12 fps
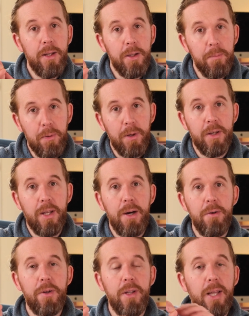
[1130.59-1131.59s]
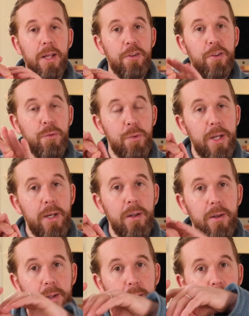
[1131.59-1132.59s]
They pull it out and that screen,
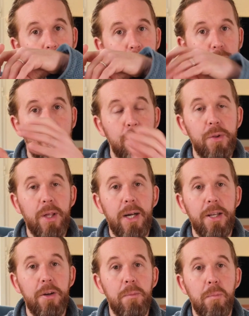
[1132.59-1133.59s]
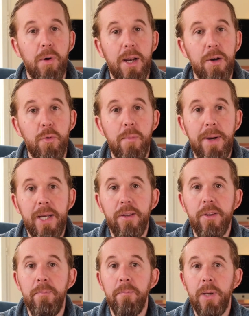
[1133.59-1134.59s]
that 2-sided umbrella,
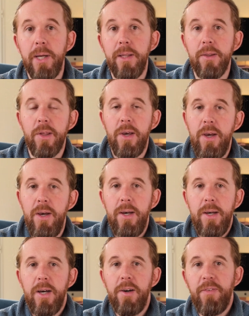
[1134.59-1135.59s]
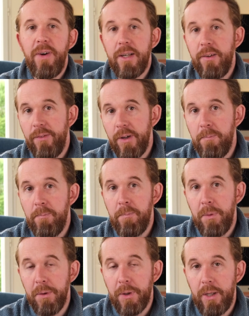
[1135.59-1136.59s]
remains in place, effectively
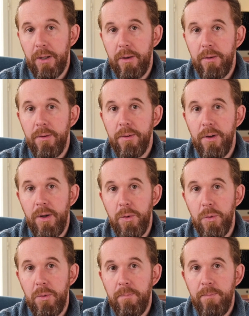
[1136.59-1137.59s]
plugging the hole.